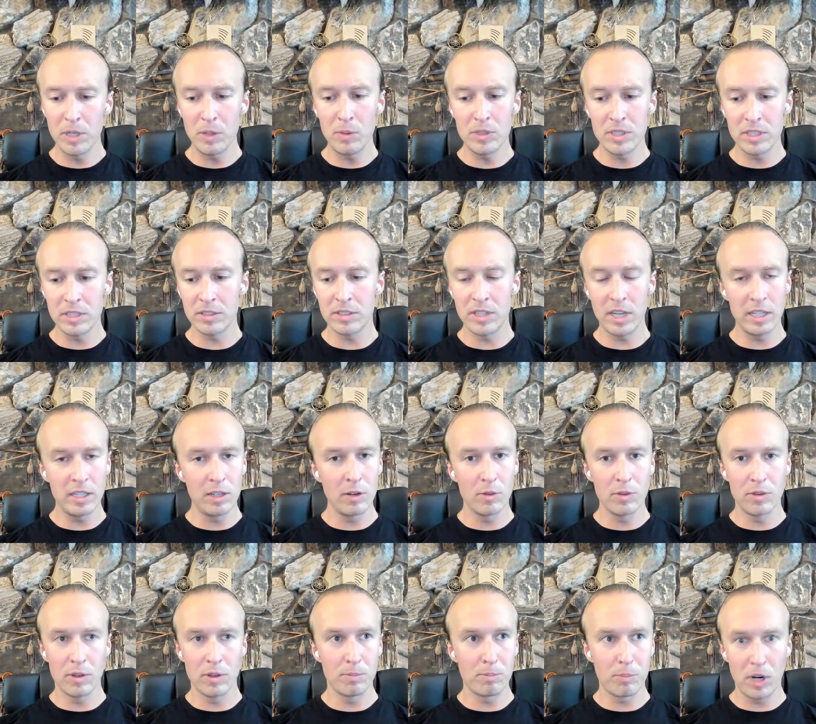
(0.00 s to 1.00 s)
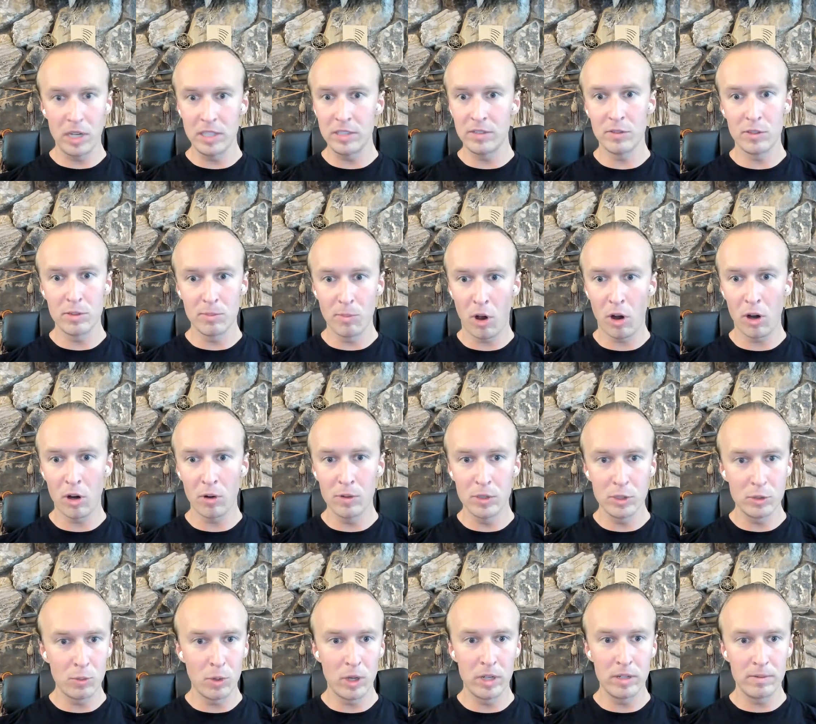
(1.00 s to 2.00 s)
was saying, the price of tomorrow
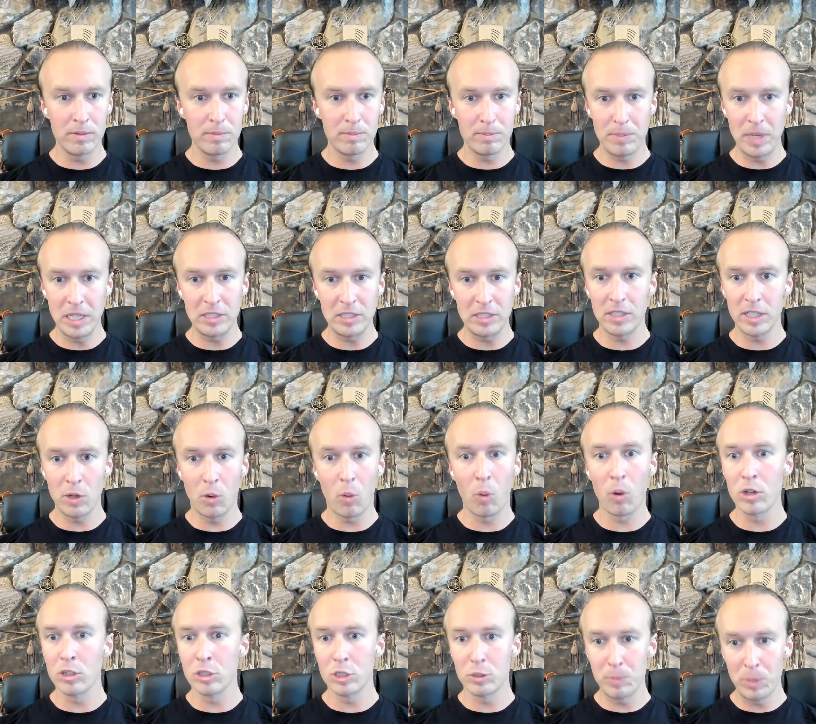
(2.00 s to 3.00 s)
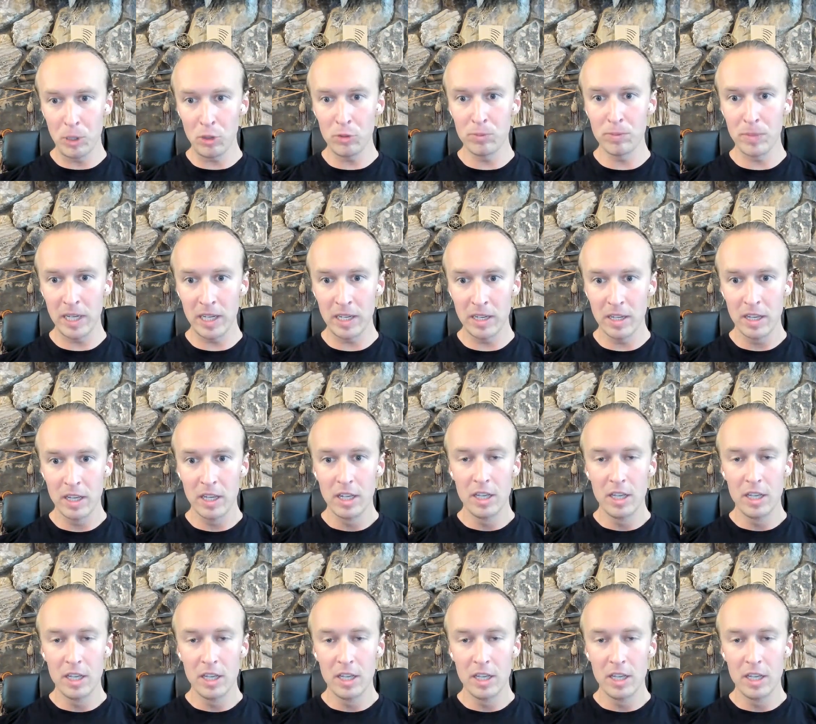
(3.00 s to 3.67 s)
is what basically orange pilled me.